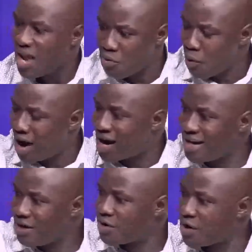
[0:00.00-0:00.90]
What
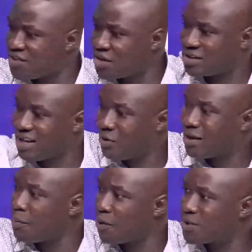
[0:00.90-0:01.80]
kind of evidence does Nyahota
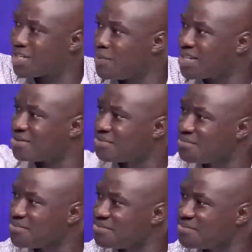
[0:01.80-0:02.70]
Makulu statement?
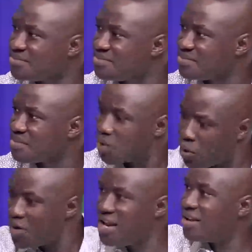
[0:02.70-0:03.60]

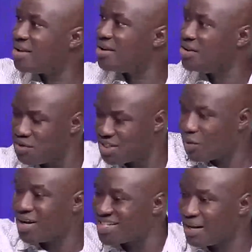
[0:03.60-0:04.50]
Koridi, you see
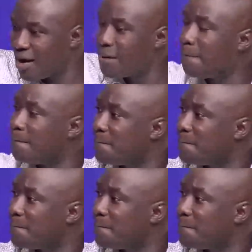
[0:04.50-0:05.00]
what he said about him.